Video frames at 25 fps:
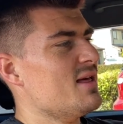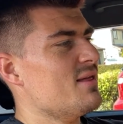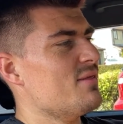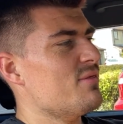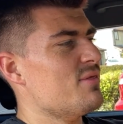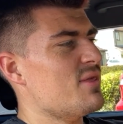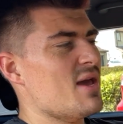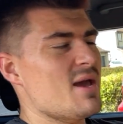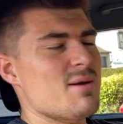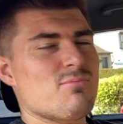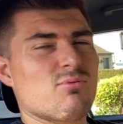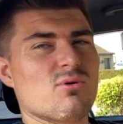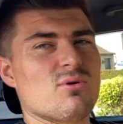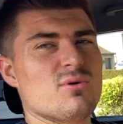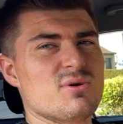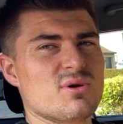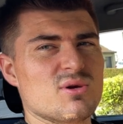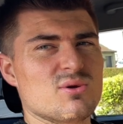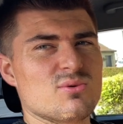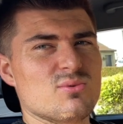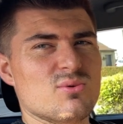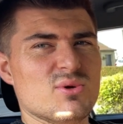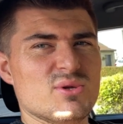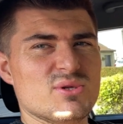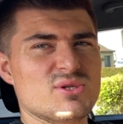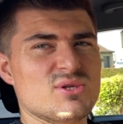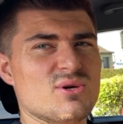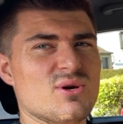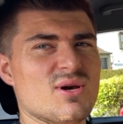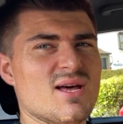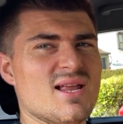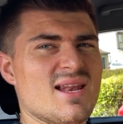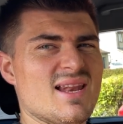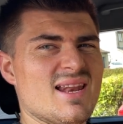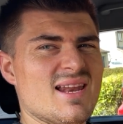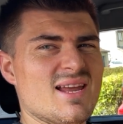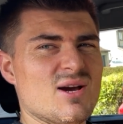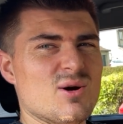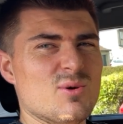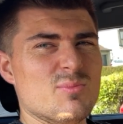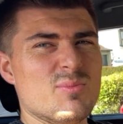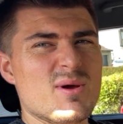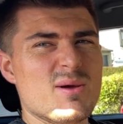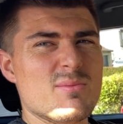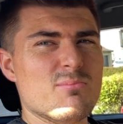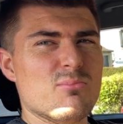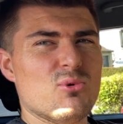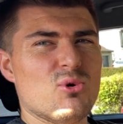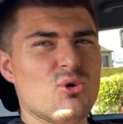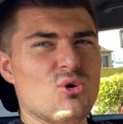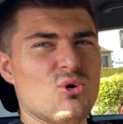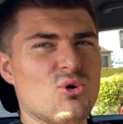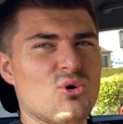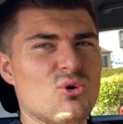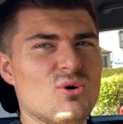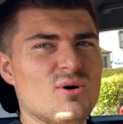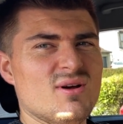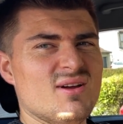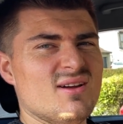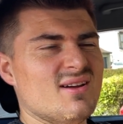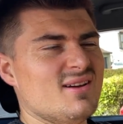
They're probably going to want to do it a little bit more